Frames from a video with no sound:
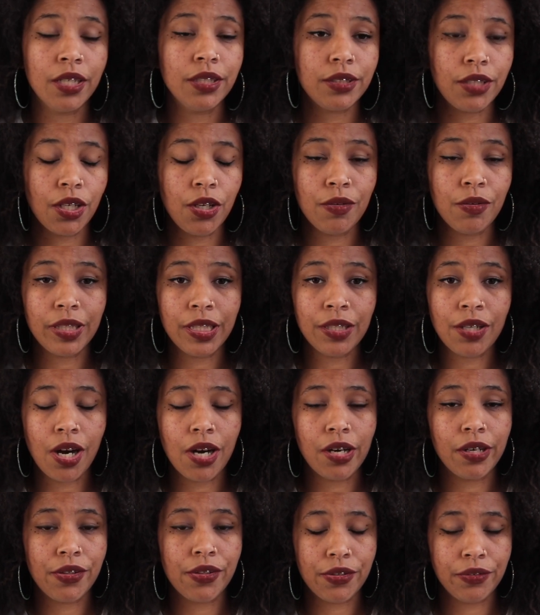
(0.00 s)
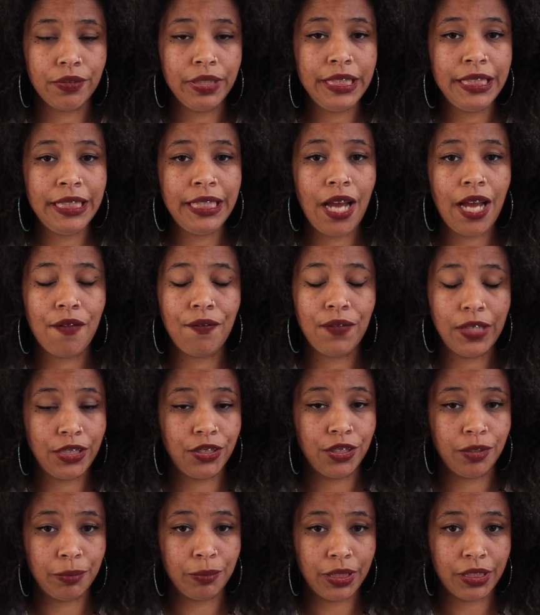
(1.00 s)
So there are 3
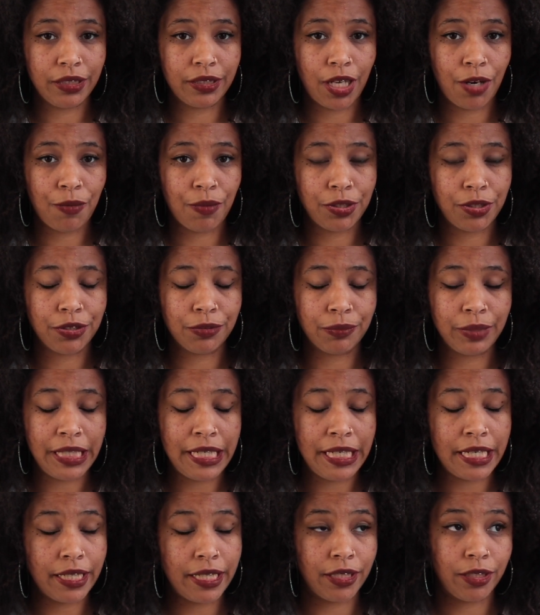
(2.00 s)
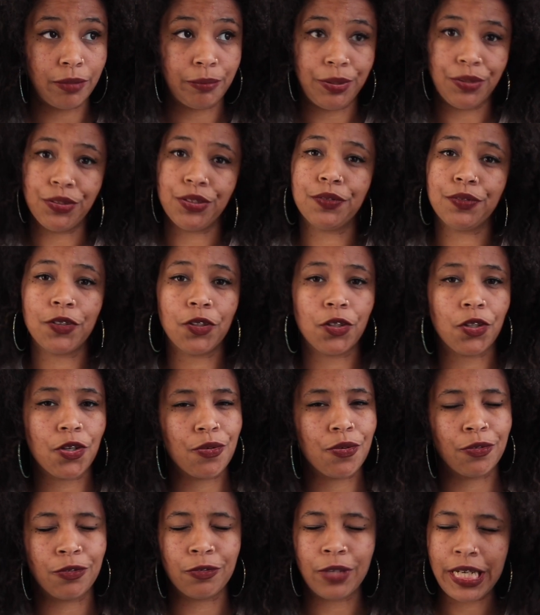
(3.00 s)
fiction books that I want to read this beautiful,
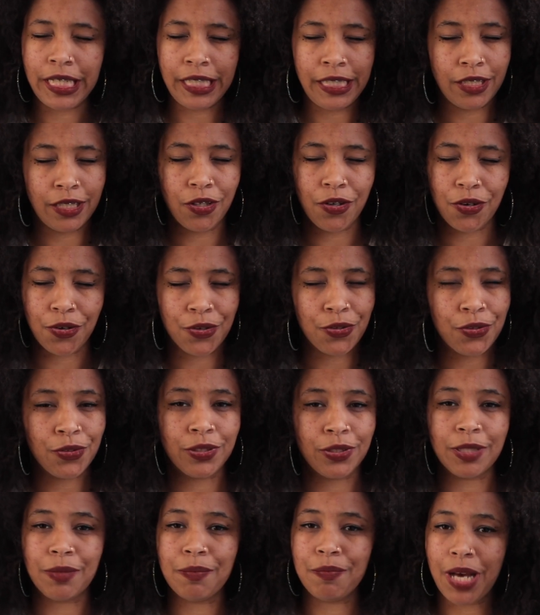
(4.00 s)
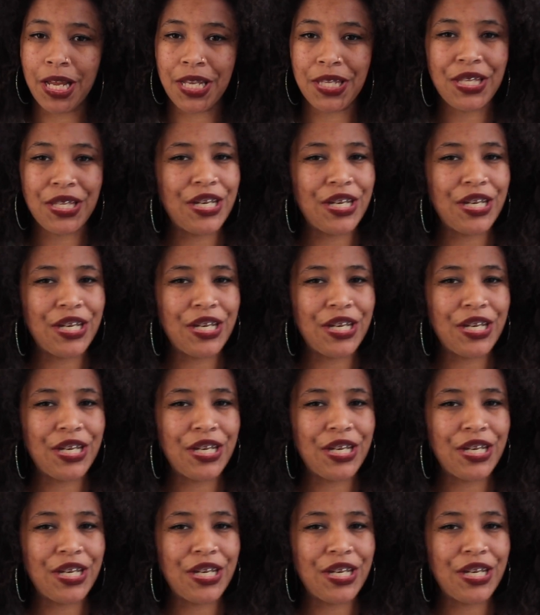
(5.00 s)
rainy, cold month